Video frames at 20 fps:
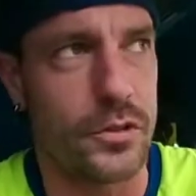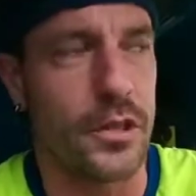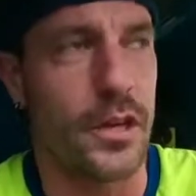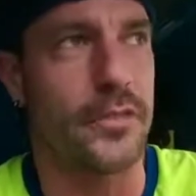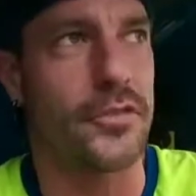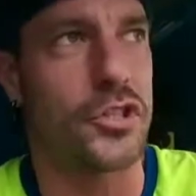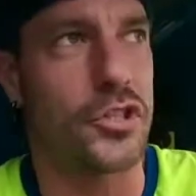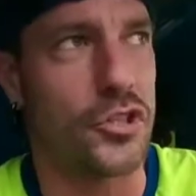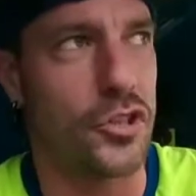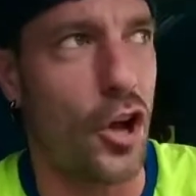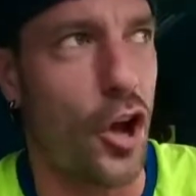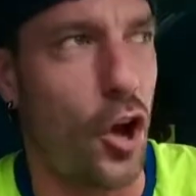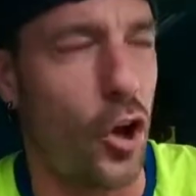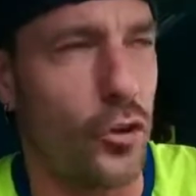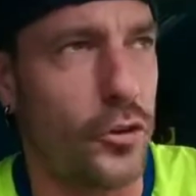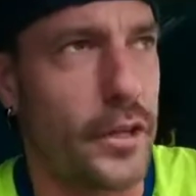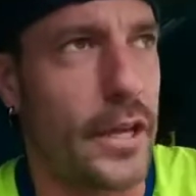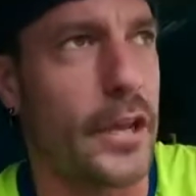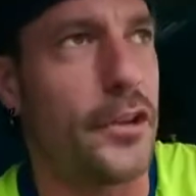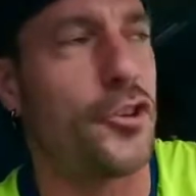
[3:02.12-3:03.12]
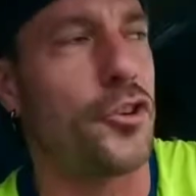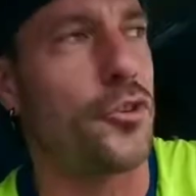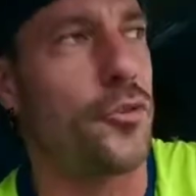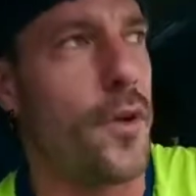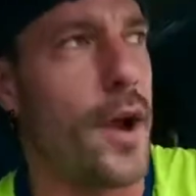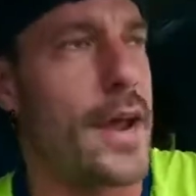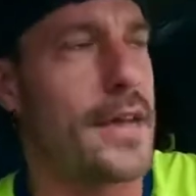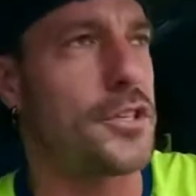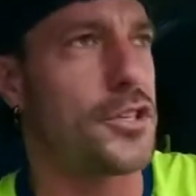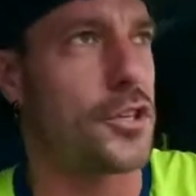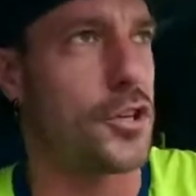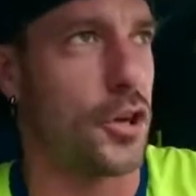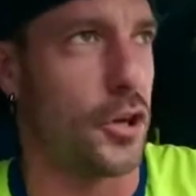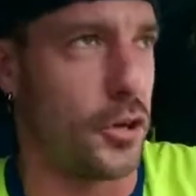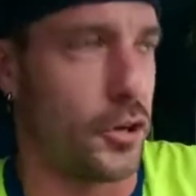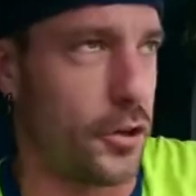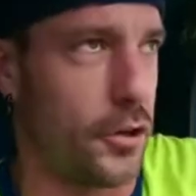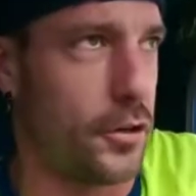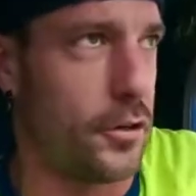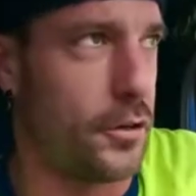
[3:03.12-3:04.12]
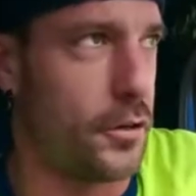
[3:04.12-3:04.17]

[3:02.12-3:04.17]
of salt in your rice cooker.